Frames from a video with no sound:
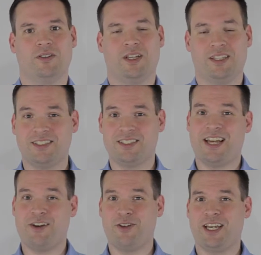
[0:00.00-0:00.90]
This is how
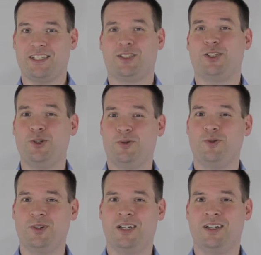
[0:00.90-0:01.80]
you get
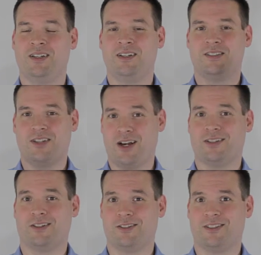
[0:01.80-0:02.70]
2
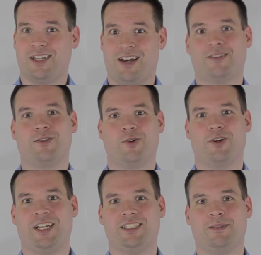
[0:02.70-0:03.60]
toddlers out the door in
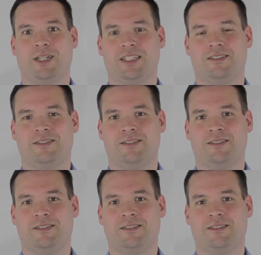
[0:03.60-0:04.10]
18 minutes.